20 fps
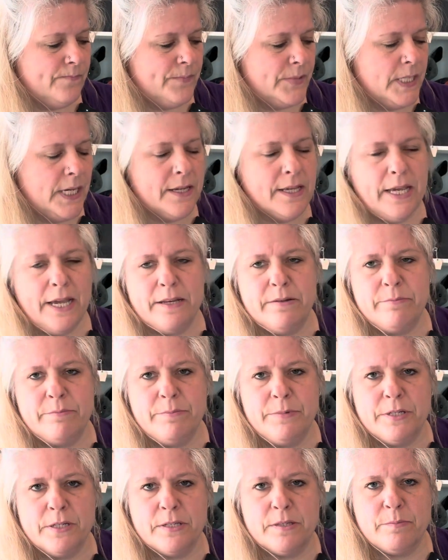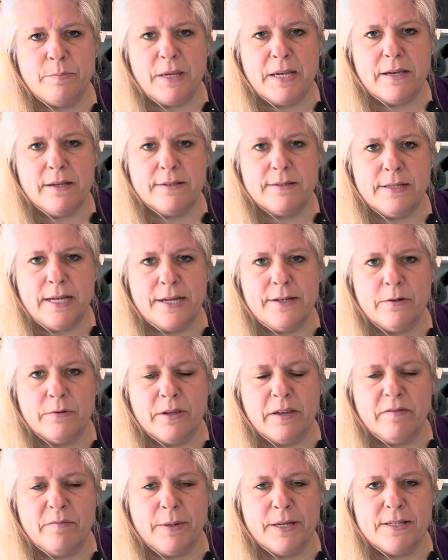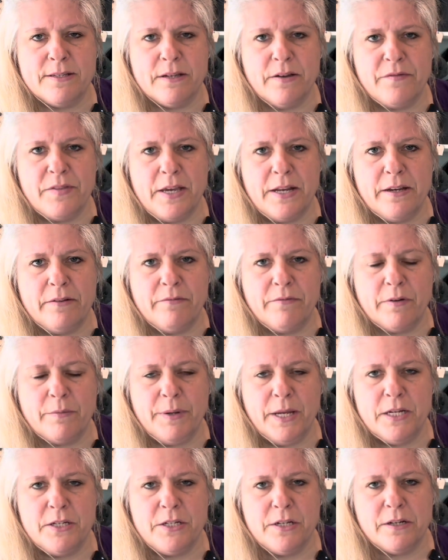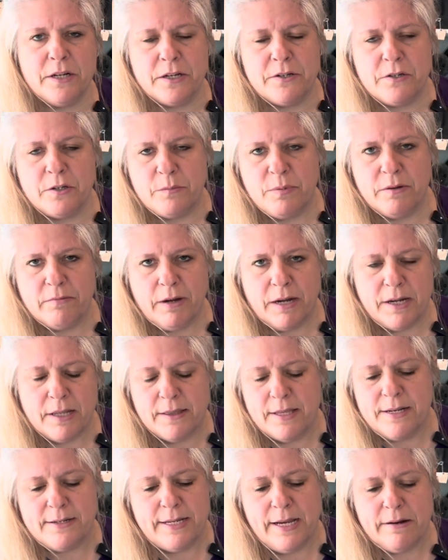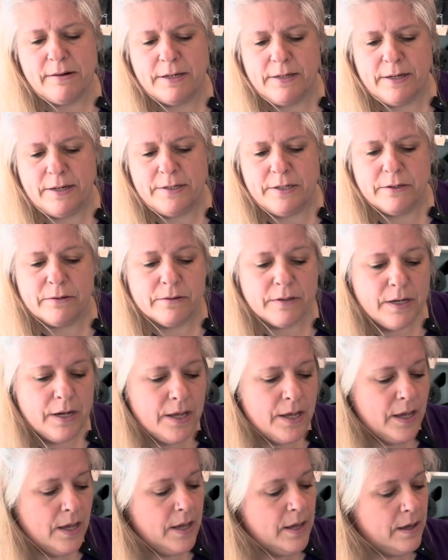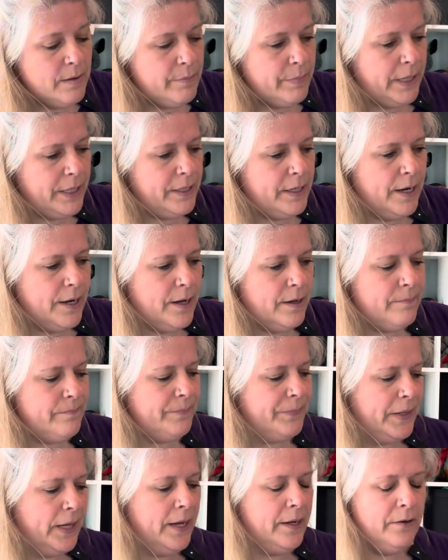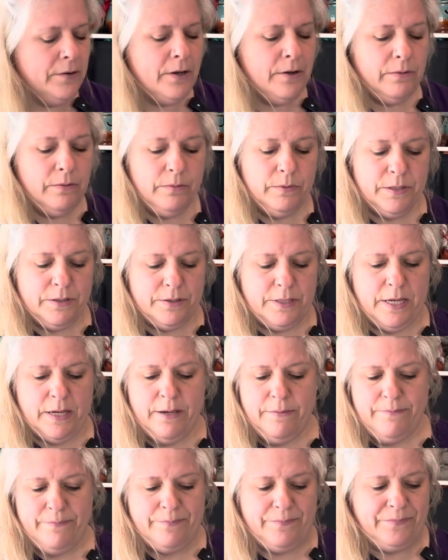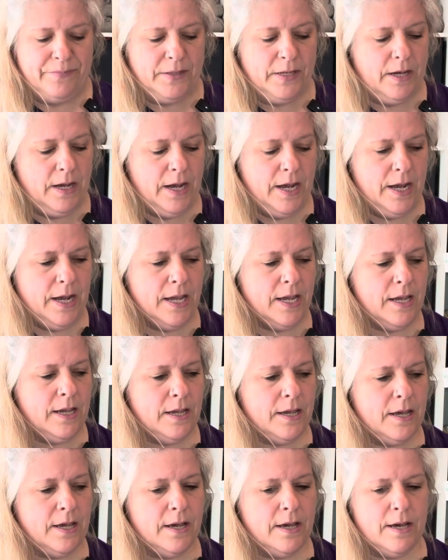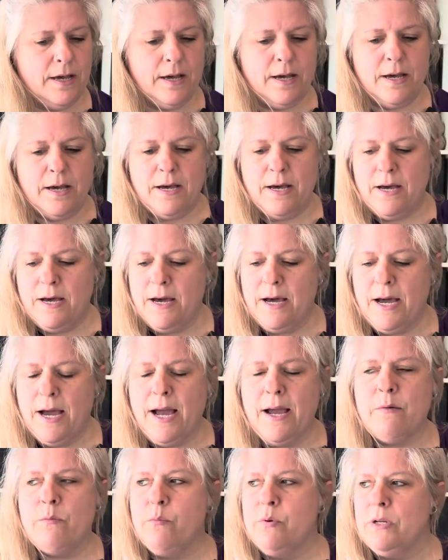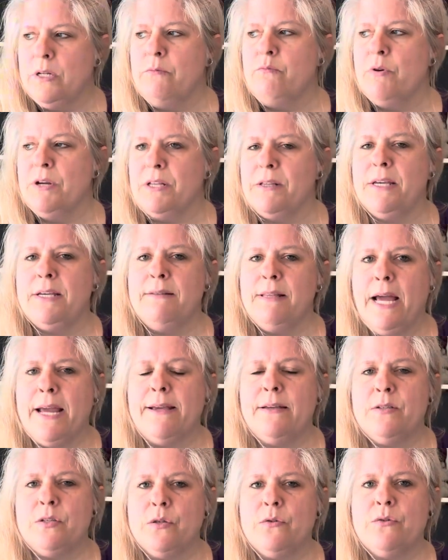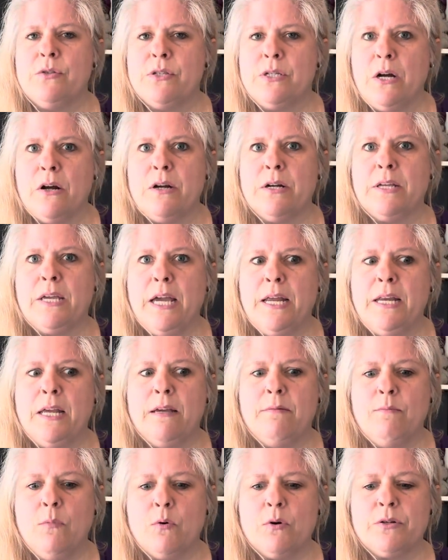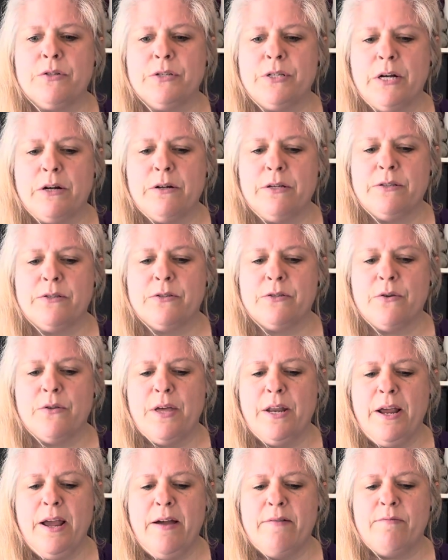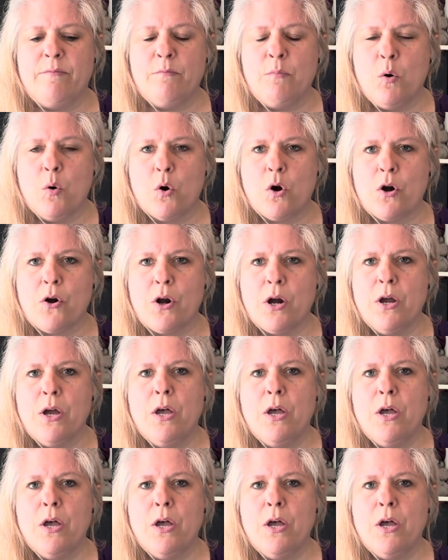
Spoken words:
Again, just because I don't give myself that information. I should be writing that down, and I don't. But I don't know. We'll see. I would really like to start getting more starts so that I have more